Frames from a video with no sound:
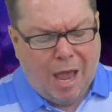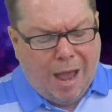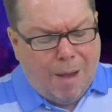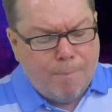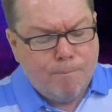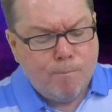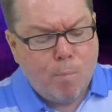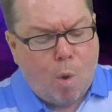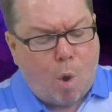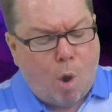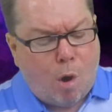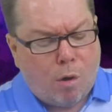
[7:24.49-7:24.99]

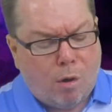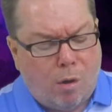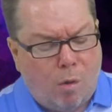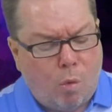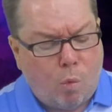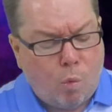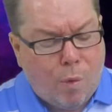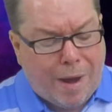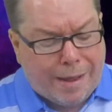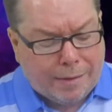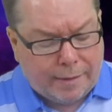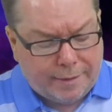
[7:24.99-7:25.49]
Moral
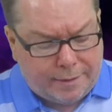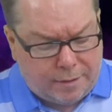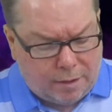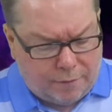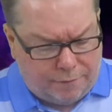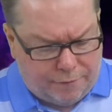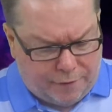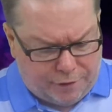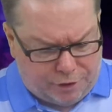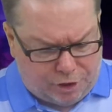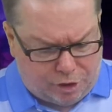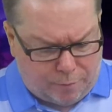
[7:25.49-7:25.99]

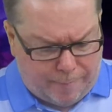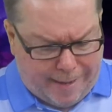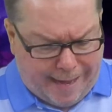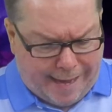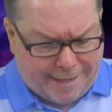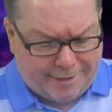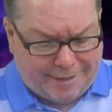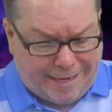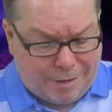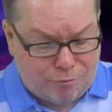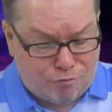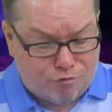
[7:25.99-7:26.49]
relativism
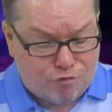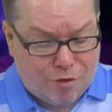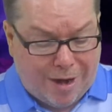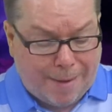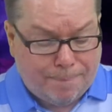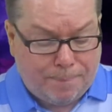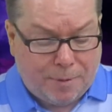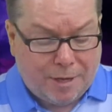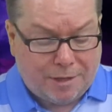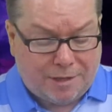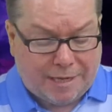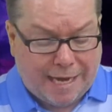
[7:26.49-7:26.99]
has a
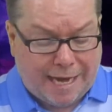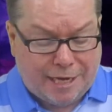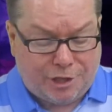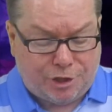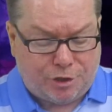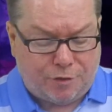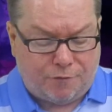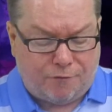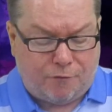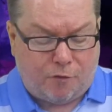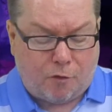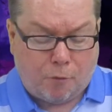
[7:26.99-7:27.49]

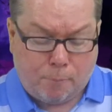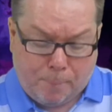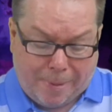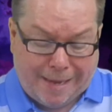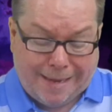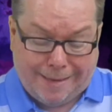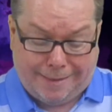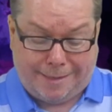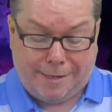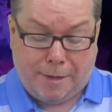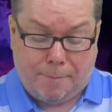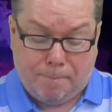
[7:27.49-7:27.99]
reputation for
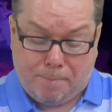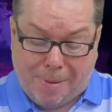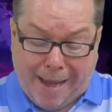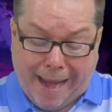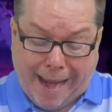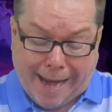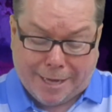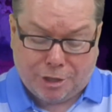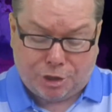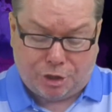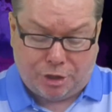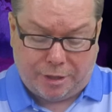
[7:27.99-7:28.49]
being
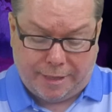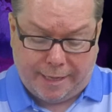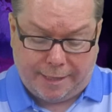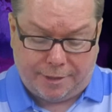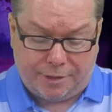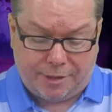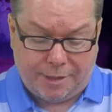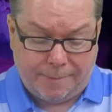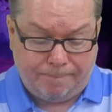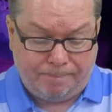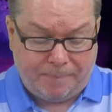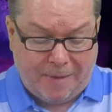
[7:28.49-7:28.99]
compassionate,